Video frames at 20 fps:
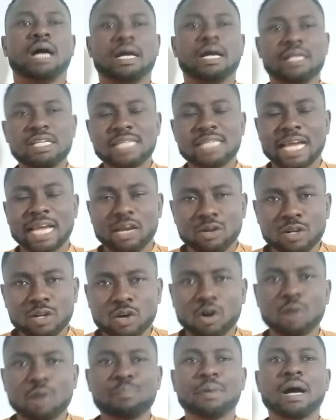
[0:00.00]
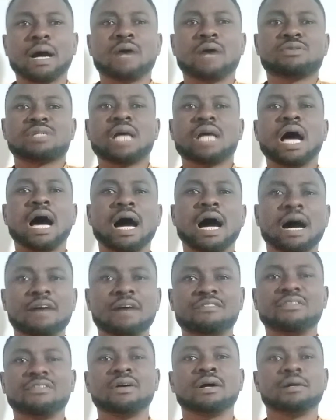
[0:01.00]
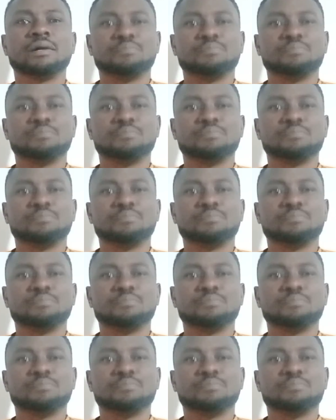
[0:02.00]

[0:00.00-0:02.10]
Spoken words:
and these ionic compounds have